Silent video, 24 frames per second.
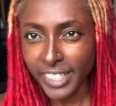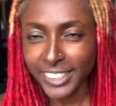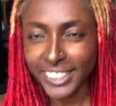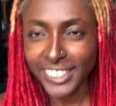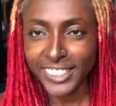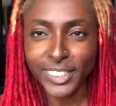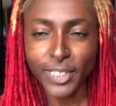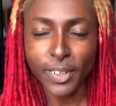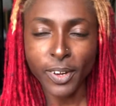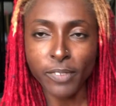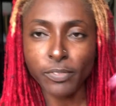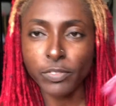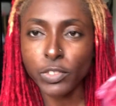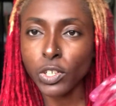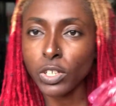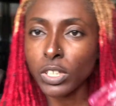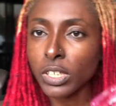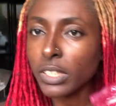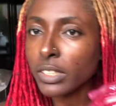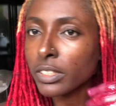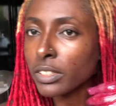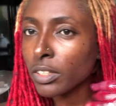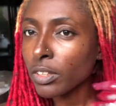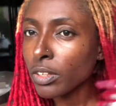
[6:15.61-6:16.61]
so I've
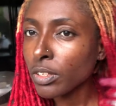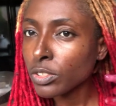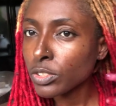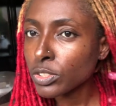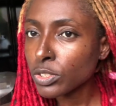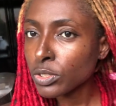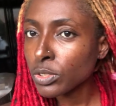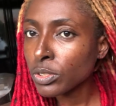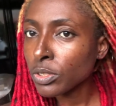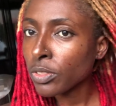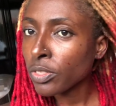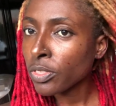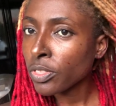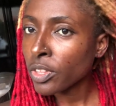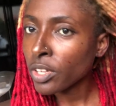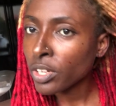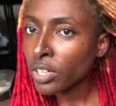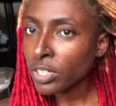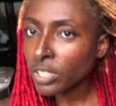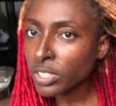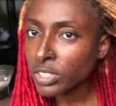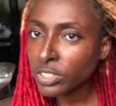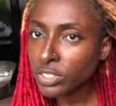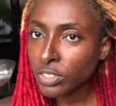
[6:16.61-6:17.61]
done
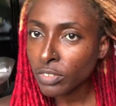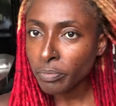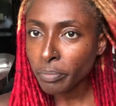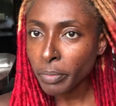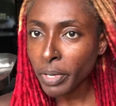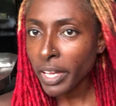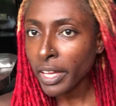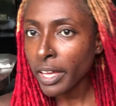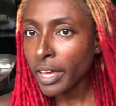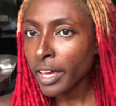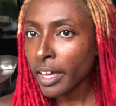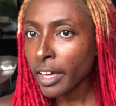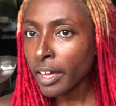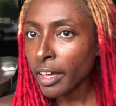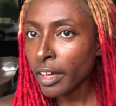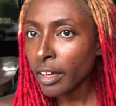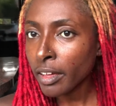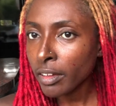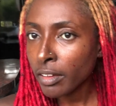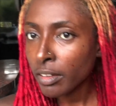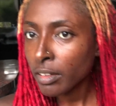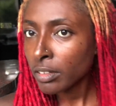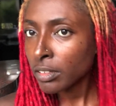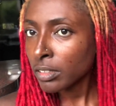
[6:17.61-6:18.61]
2/3 of my hair,
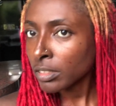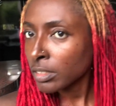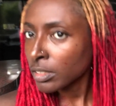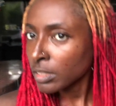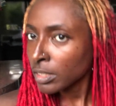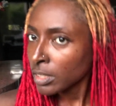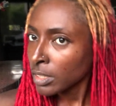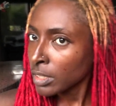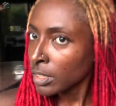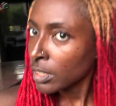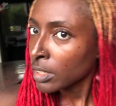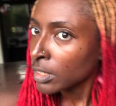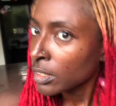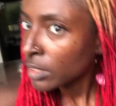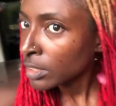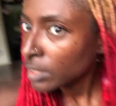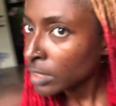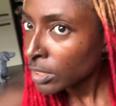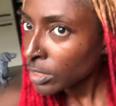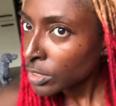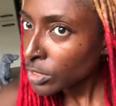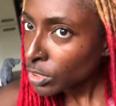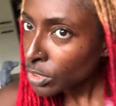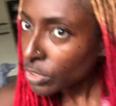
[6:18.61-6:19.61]

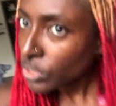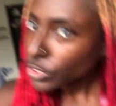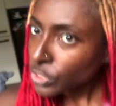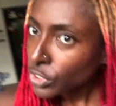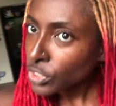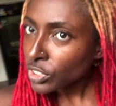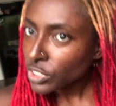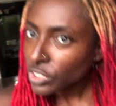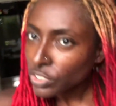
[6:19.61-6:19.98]
so it's just